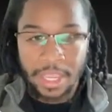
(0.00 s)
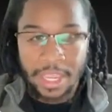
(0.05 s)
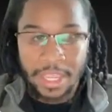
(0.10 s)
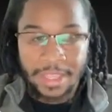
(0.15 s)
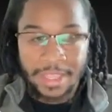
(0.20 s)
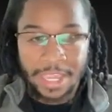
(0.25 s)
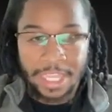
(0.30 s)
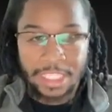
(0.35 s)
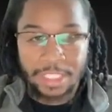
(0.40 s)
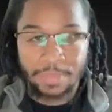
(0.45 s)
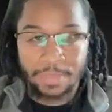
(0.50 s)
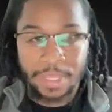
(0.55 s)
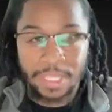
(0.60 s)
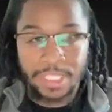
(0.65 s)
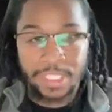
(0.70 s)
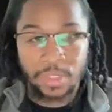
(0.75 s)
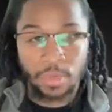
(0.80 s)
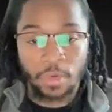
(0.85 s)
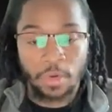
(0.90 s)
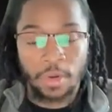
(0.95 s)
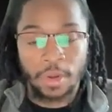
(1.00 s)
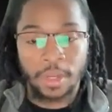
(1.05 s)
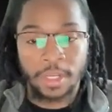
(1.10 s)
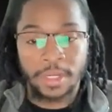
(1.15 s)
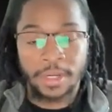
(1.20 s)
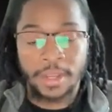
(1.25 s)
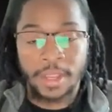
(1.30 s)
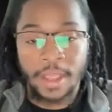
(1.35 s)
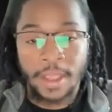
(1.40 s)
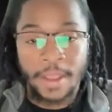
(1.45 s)
And that's based
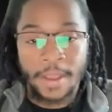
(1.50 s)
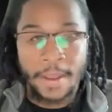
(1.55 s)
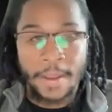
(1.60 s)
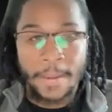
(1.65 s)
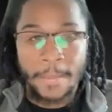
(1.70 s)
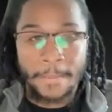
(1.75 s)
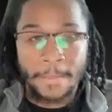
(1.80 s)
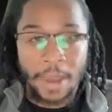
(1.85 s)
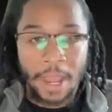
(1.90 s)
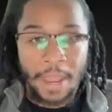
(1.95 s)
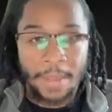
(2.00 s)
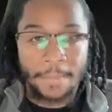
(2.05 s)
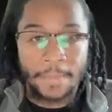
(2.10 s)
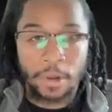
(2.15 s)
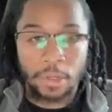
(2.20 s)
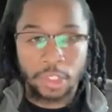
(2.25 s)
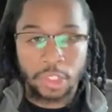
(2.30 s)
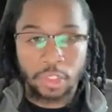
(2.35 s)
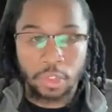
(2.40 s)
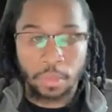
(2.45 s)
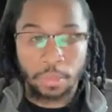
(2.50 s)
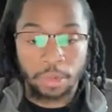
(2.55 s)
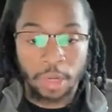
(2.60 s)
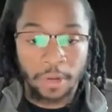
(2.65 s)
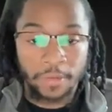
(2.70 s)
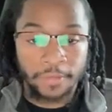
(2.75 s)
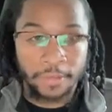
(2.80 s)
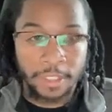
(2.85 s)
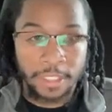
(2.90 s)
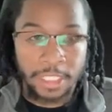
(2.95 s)
on my personal
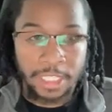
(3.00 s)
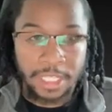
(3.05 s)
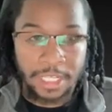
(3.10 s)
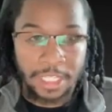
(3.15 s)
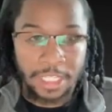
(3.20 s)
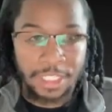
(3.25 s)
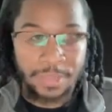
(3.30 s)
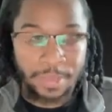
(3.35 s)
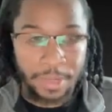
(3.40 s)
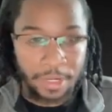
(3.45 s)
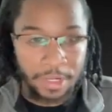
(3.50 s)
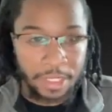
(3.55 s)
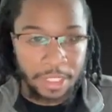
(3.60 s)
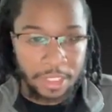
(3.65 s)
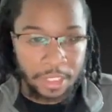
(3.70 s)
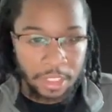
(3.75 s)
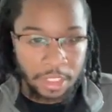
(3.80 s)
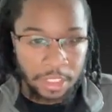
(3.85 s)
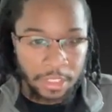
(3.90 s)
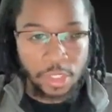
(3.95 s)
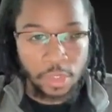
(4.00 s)
preference and experience.